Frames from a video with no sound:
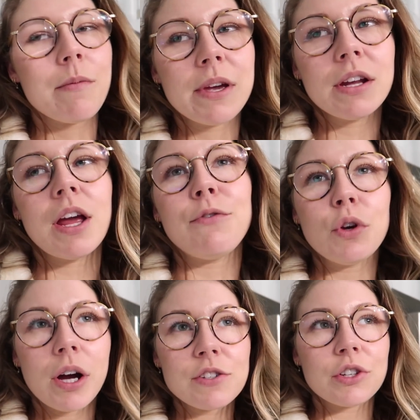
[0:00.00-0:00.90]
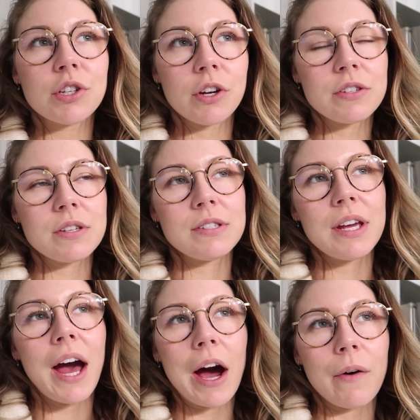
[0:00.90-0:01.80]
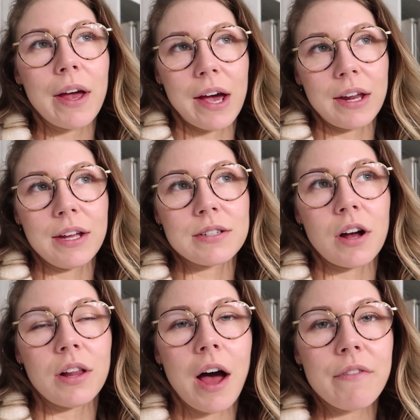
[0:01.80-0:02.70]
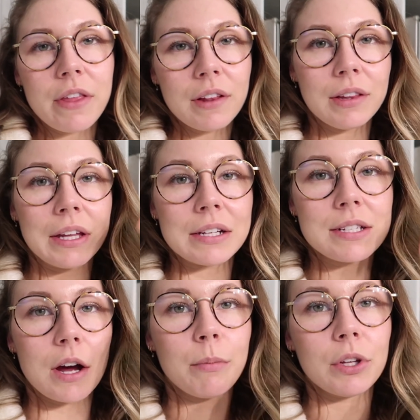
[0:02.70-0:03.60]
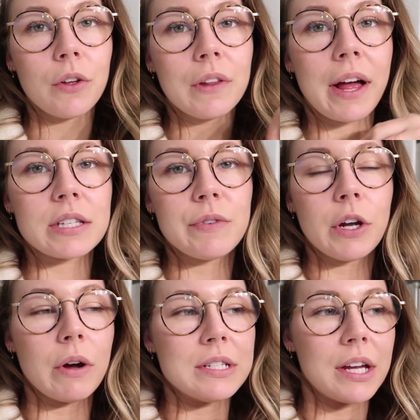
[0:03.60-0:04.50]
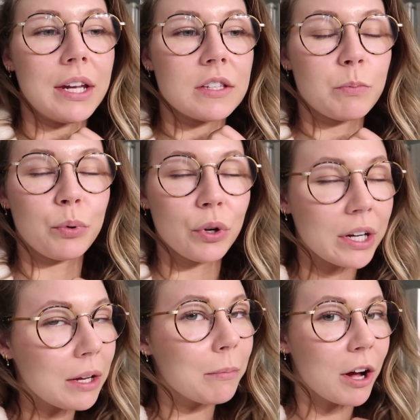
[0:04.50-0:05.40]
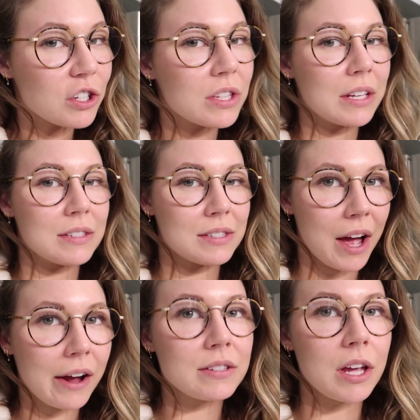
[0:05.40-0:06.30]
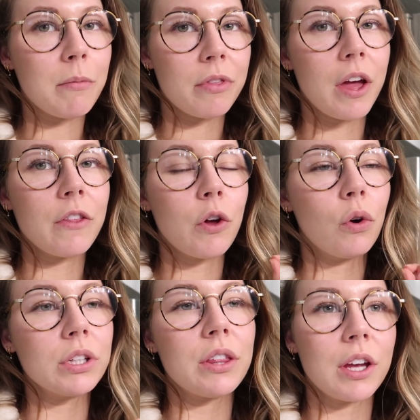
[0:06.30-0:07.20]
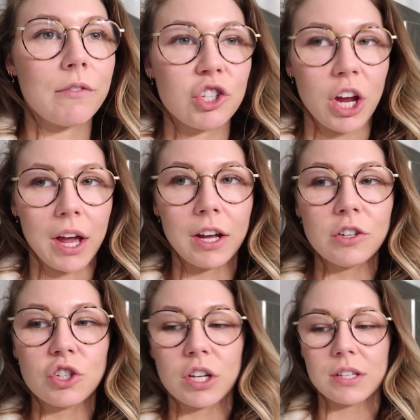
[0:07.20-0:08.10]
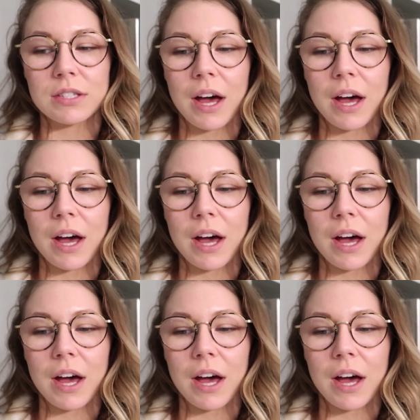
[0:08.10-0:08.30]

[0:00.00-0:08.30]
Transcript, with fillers: i mean if you guys are curious to see how i edit i'll have links down below the last video i did it's pretty much the exact same thing the only thing i've changed is